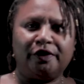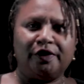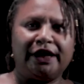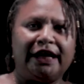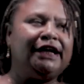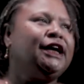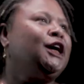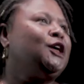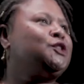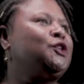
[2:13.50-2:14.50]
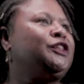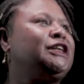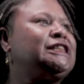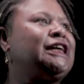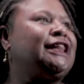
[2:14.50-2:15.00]
okay? So
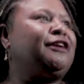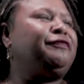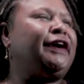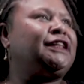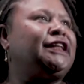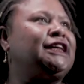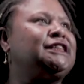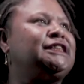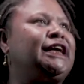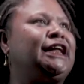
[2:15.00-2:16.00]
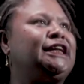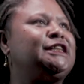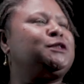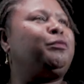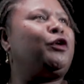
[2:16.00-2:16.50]
these are the factors, and
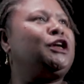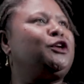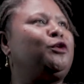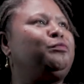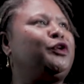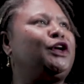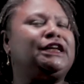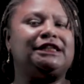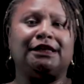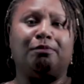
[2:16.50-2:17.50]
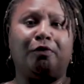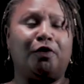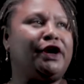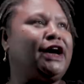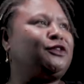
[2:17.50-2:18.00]
this polynomial is a
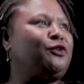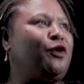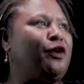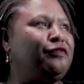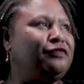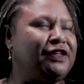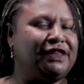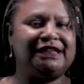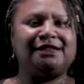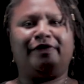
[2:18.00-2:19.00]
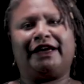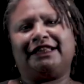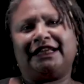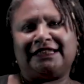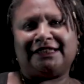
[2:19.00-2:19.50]
product of these
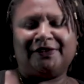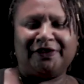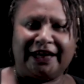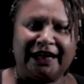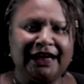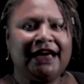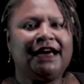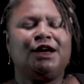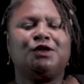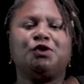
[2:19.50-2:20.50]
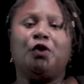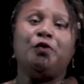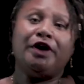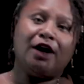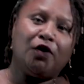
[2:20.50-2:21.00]
factors, okay? So
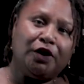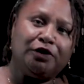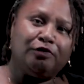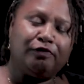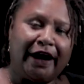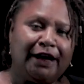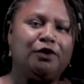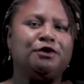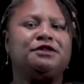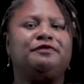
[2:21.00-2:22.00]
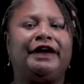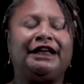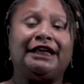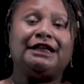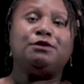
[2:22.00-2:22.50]
we are going to find those
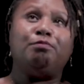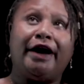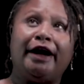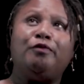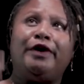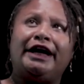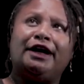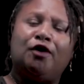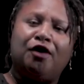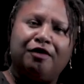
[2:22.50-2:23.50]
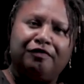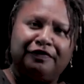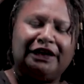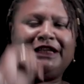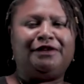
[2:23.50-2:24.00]
factors by way of
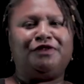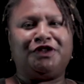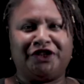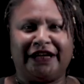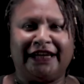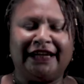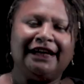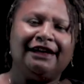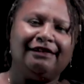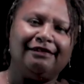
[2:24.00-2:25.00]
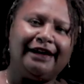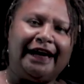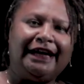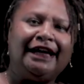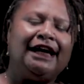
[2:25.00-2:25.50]
division,
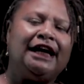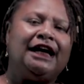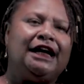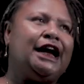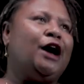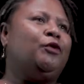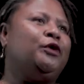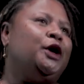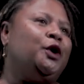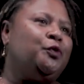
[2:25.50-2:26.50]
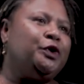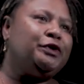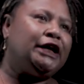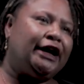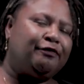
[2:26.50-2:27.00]
okay? Now, we
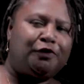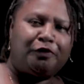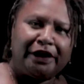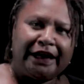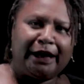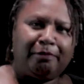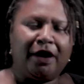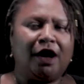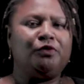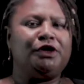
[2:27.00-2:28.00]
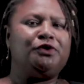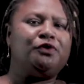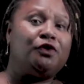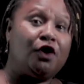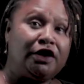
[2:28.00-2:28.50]
will have to recap how we do
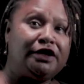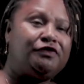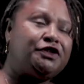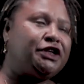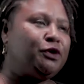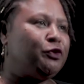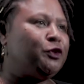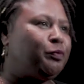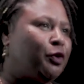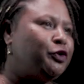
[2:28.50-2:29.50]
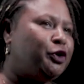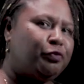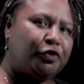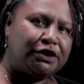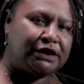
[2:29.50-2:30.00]
long division with
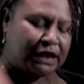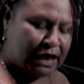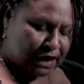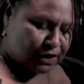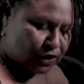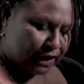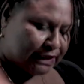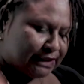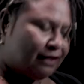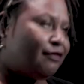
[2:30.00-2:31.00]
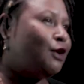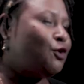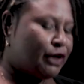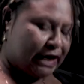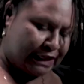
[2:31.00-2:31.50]
pronumerals. So let's have a
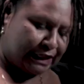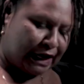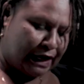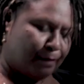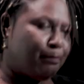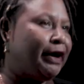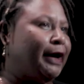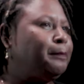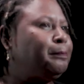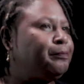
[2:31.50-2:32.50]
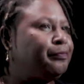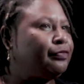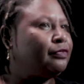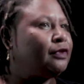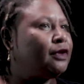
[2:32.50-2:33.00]
look at the number
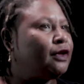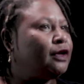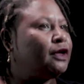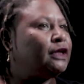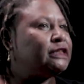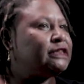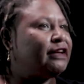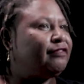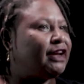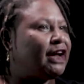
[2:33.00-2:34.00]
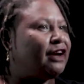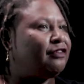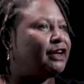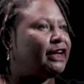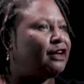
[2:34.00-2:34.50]

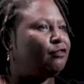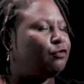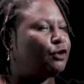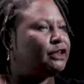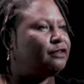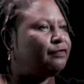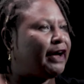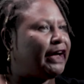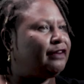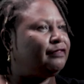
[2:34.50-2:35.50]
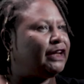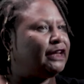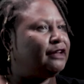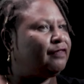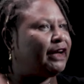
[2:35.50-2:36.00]
745
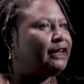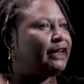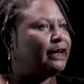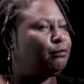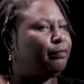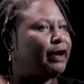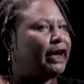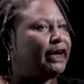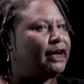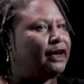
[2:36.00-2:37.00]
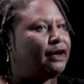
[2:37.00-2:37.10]
and divide that by